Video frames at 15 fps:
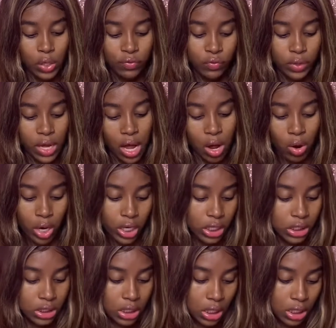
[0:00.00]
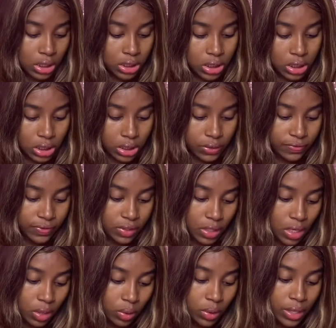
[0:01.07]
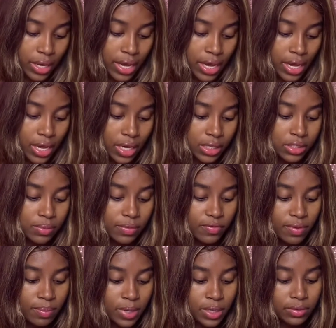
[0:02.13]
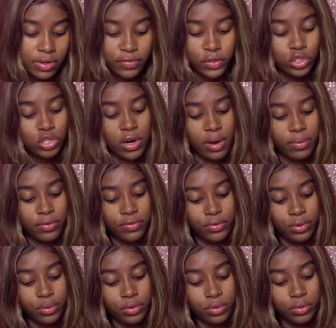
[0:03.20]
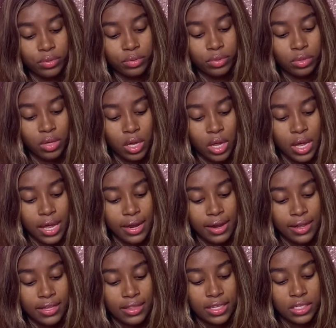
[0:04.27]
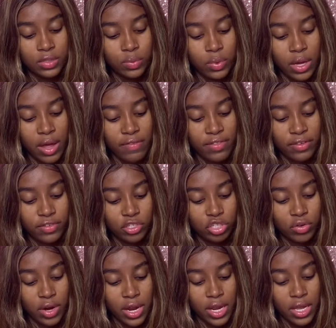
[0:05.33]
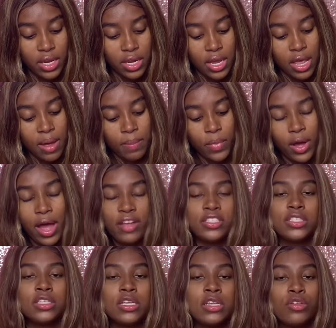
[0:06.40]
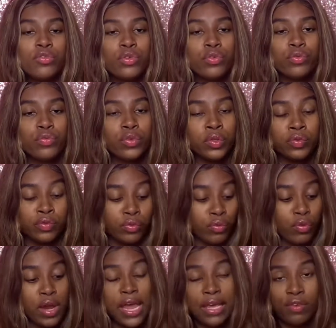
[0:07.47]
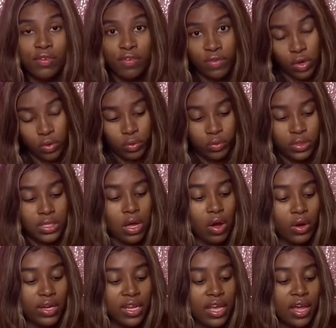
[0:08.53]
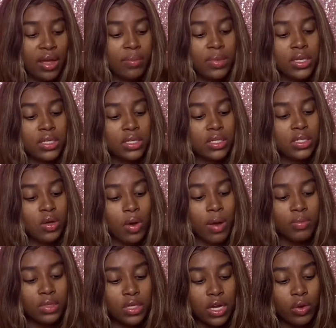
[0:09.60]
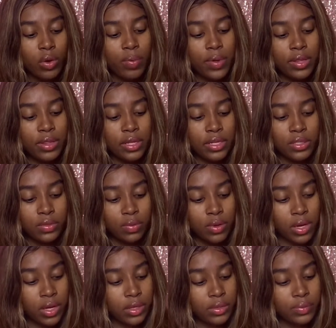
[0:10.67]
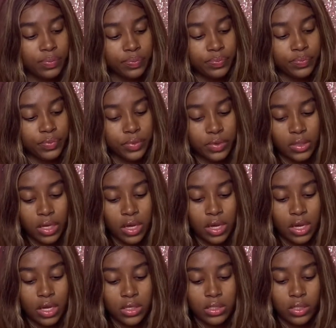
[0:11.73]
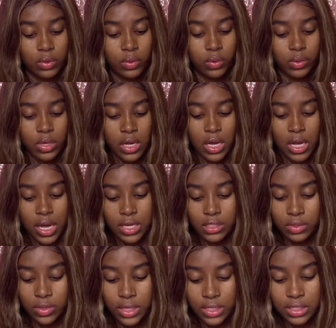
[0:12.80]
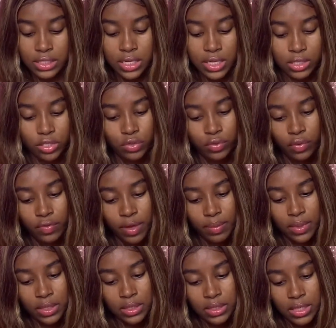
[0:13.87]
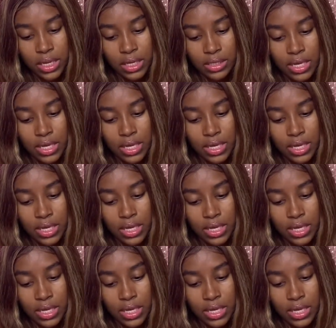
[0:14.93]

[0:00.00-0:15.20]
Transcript: of what I order is good stuff, you know. Like some of them I've never tried before. Like this one, I've never tried it, but I've seen great reviews on them. So I'm gonna open this one. So as you can see, it's through them. It says